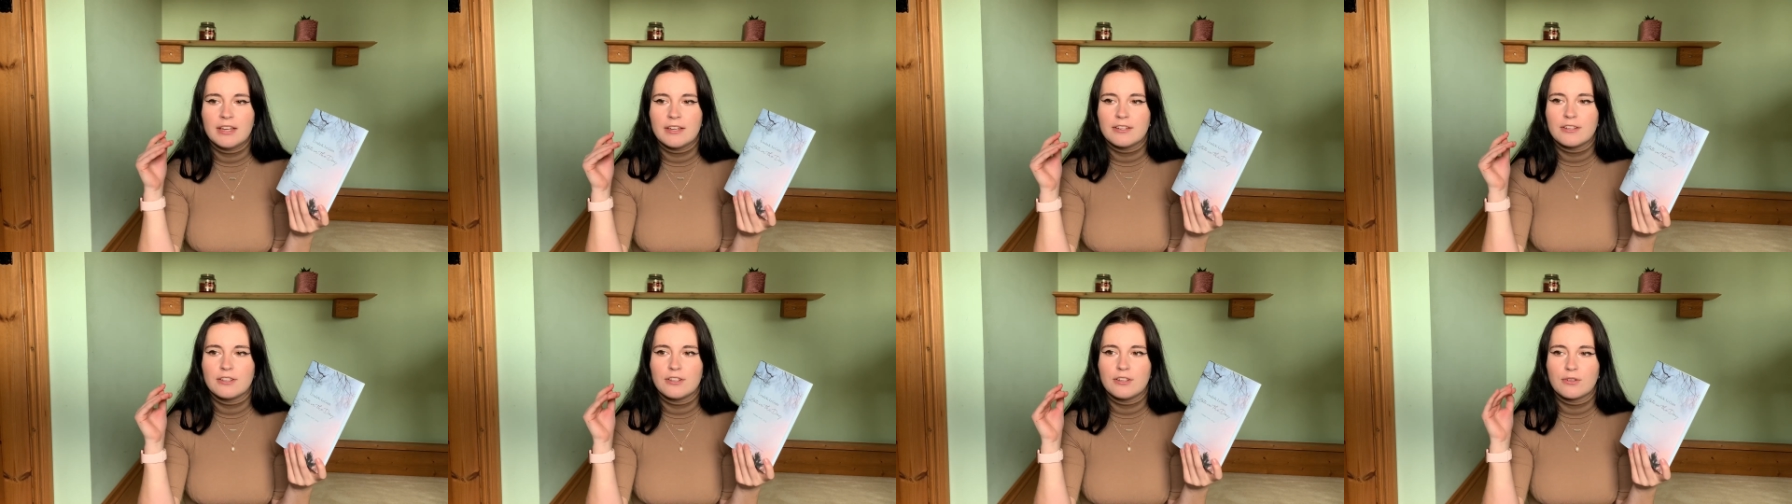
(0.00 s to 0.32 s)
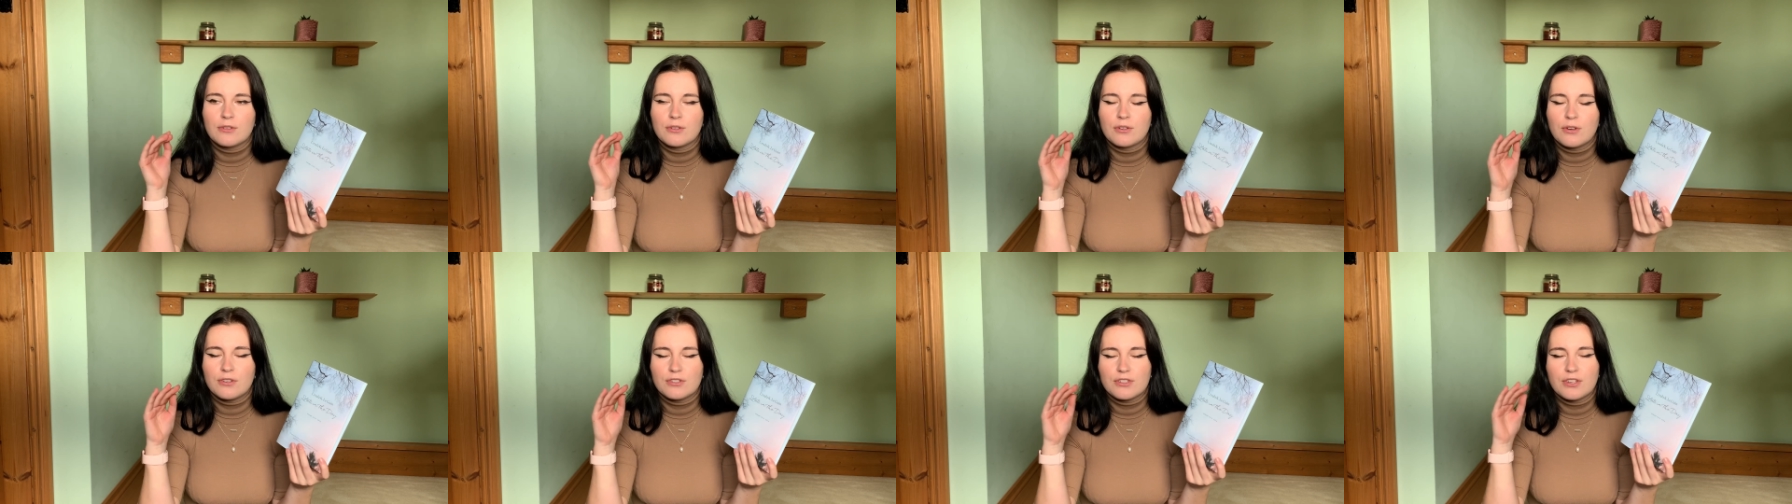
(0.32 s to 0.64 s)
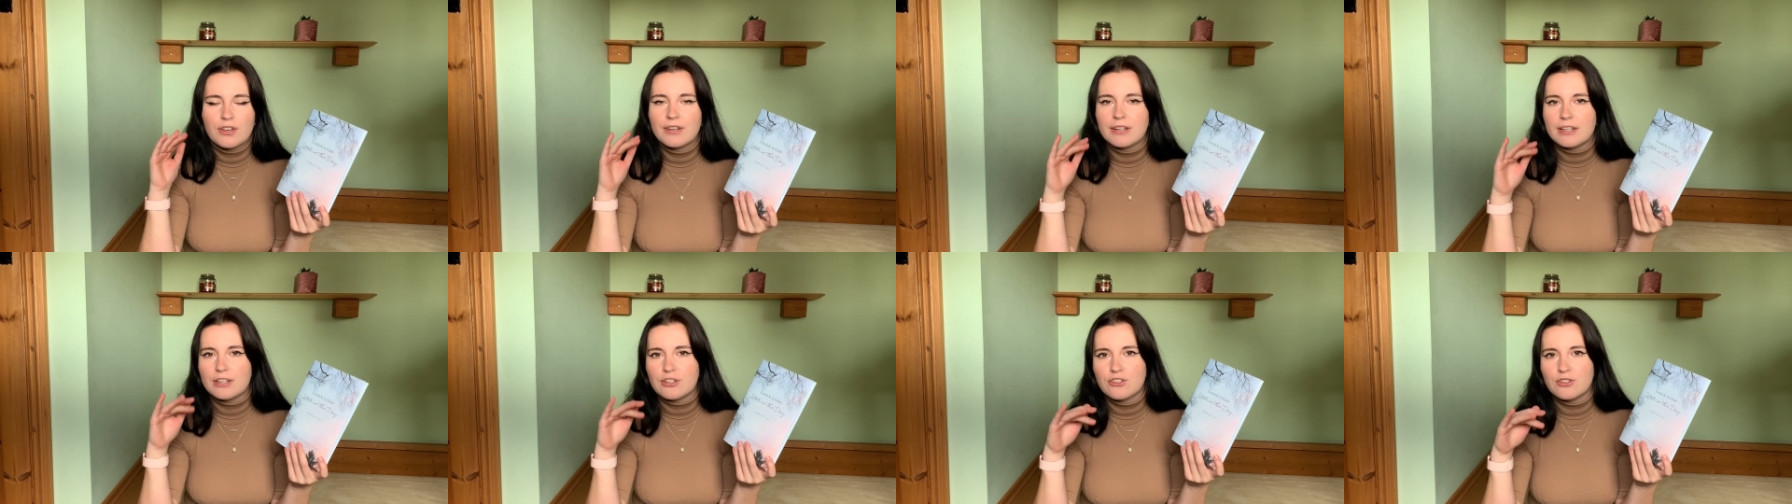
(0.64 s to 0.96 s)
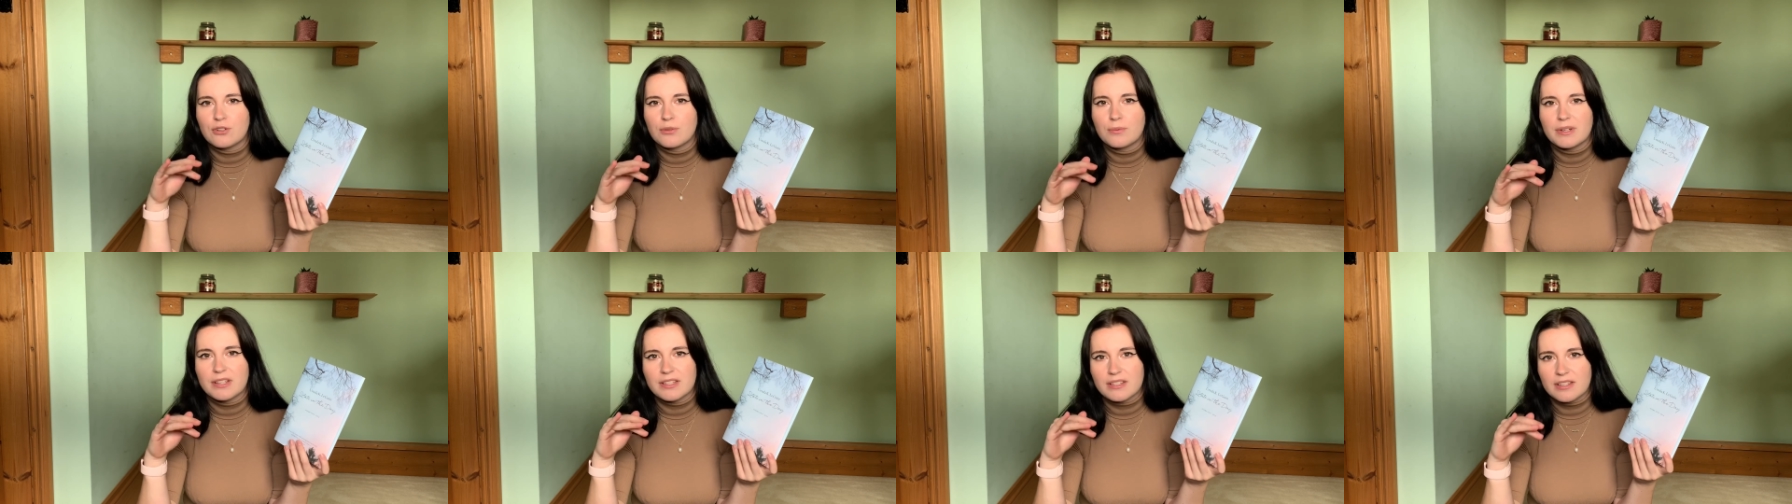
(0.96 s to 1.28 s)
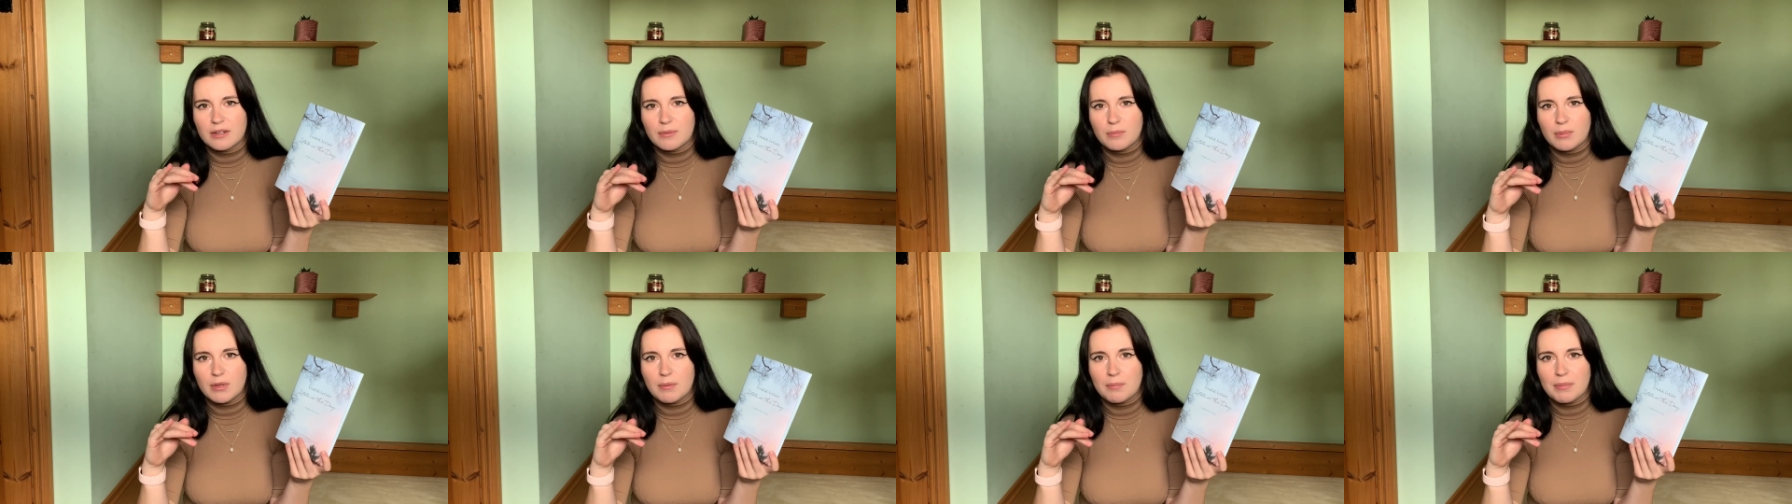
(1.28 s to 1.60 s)
you're not totally sure what it's going
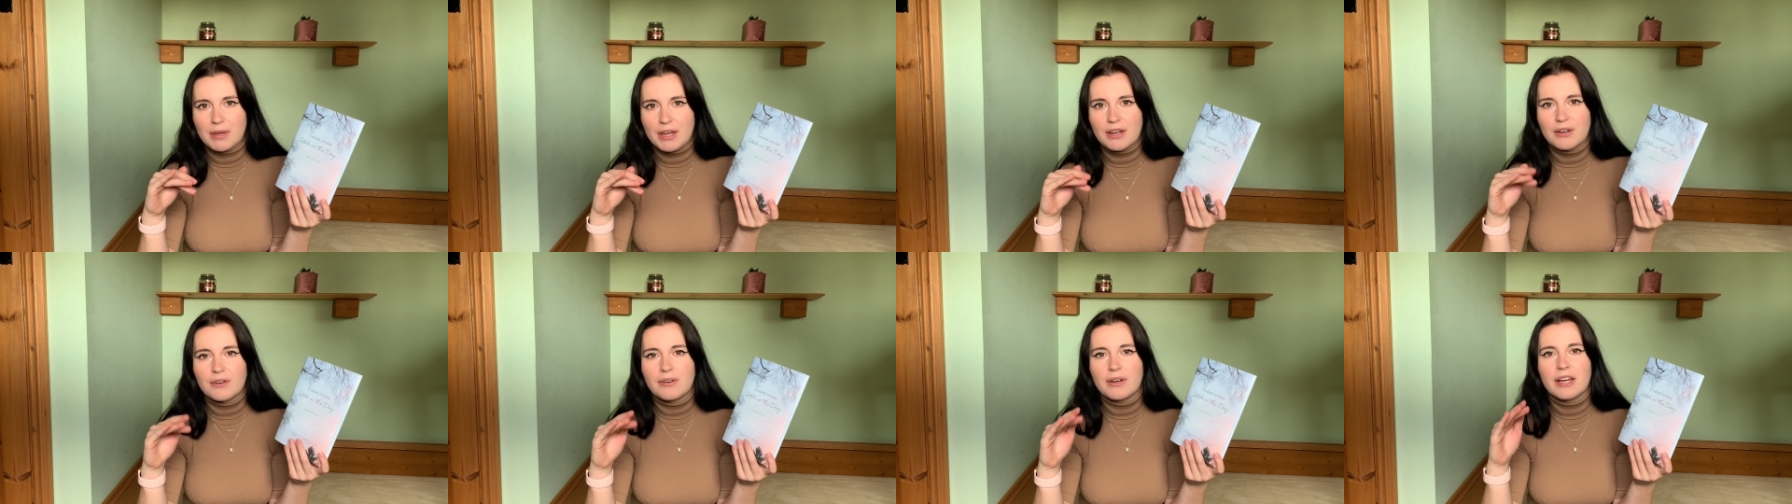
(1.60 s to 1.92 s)
to be about,